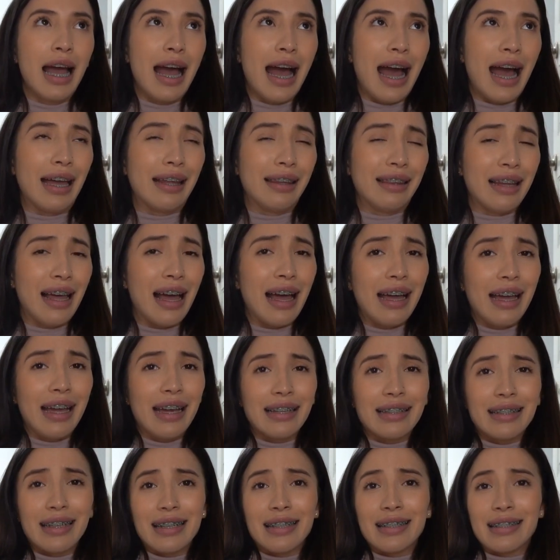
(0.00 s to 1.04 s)
I
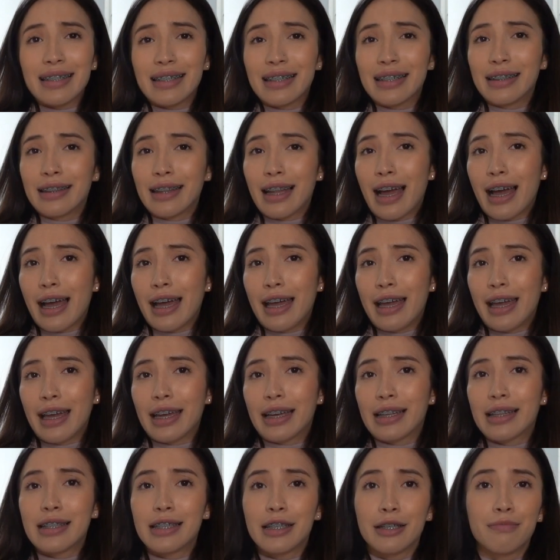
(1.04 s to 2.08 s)
liked, I didn't
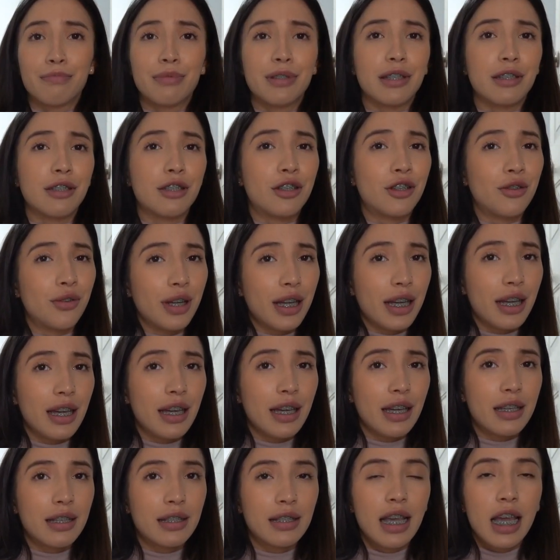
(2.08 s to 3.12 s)
like, tips and
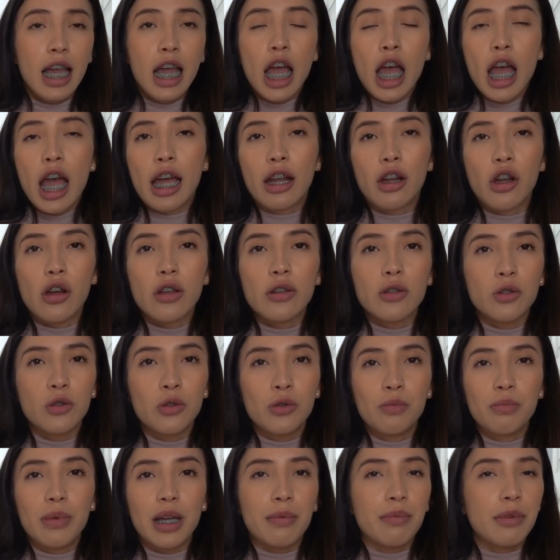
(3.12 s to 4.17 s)
tricks, and
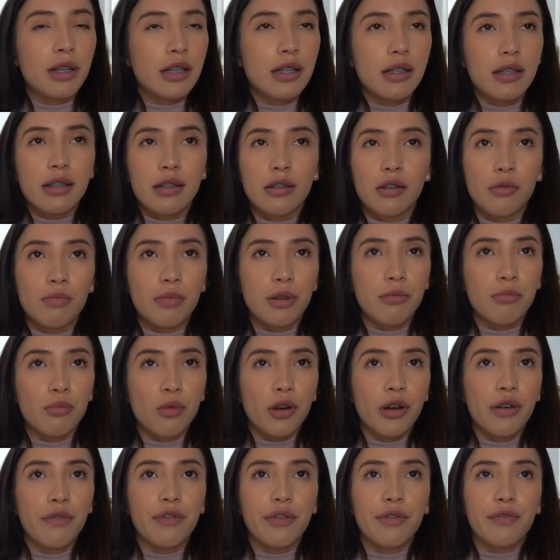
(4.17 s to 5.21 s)
also maybe just a little bit
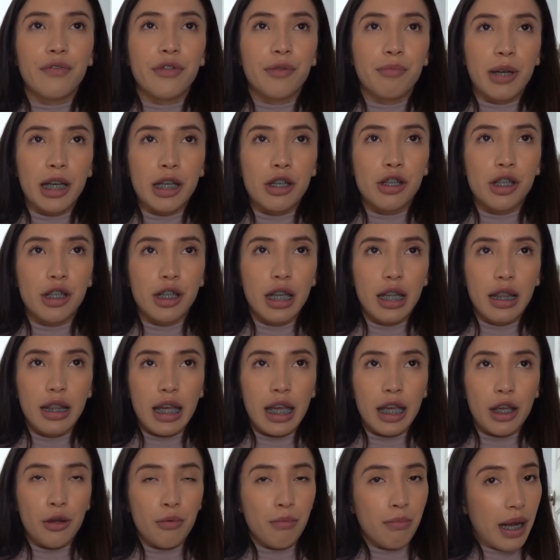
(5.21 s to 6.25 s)
more of information
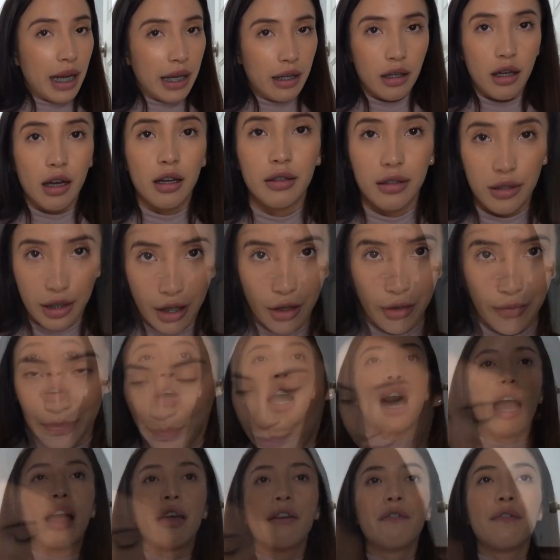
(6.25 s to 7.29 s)
that you might not know.
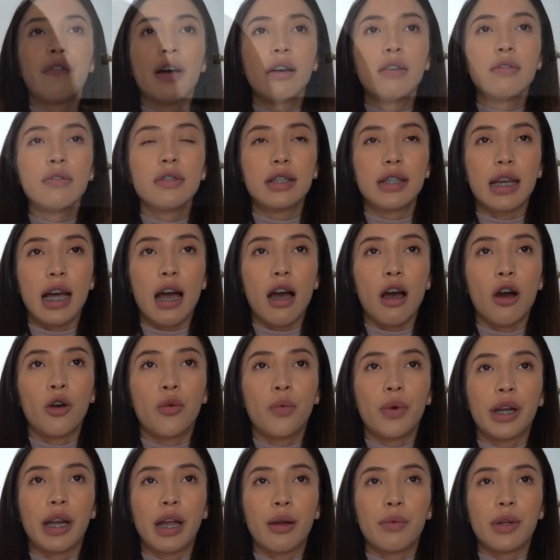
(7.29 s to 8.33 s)
I found out
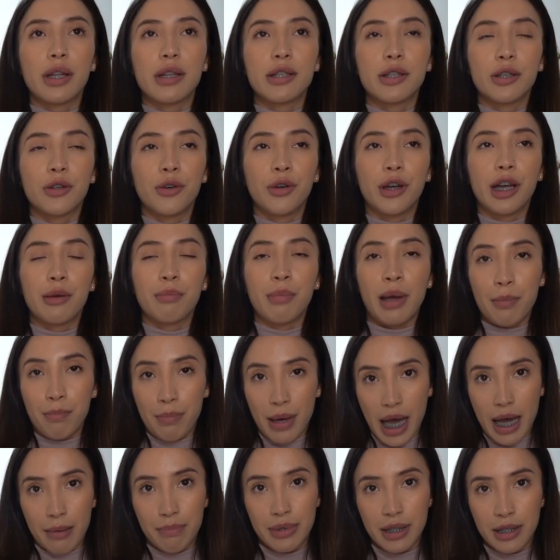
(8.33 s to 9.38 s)
when I went to go get my
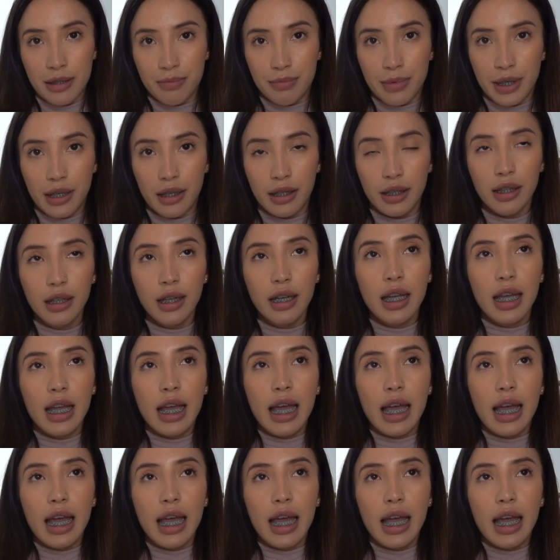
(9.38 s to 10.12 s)
pap smear,